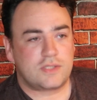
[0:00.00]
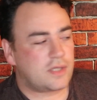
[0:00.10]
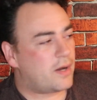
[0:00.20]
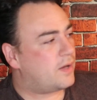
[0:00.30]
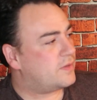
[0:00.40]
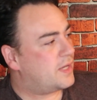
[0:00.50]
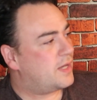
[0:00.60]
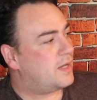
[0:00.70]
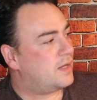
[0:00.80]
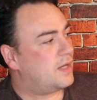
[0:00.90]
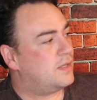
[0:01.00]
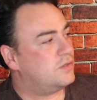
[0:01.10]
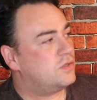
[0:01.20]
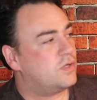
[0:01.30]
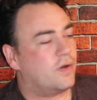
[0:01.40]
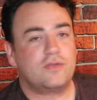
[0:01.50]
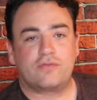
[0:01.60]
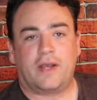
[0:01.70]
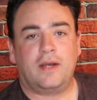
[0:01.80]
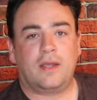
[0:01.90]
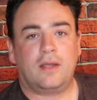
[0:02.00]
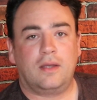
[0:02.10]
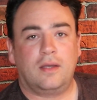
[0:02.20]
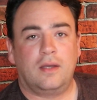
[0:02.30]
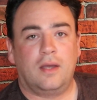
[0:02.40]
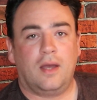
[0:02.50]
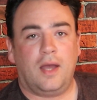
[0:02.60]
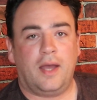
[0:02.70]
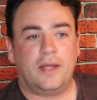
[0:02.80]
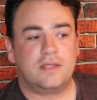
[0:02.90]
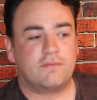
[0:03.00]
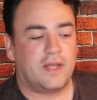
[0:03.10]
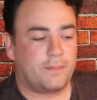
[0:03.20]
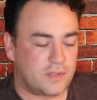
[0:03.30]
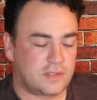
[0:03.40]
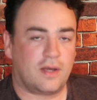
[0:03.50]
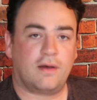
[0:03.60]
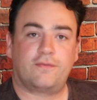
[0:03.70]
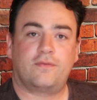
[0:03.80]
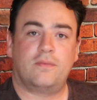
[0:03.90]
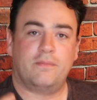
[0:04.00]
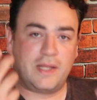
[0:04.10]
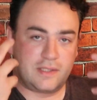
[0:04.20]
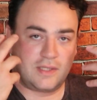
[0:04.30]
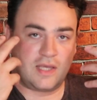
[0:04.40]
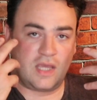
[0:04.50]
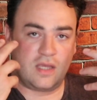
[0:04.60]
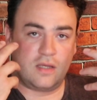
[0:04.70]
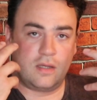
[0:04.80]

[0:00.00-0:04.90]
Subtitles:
go out there and do your own training and develop yourself mentally,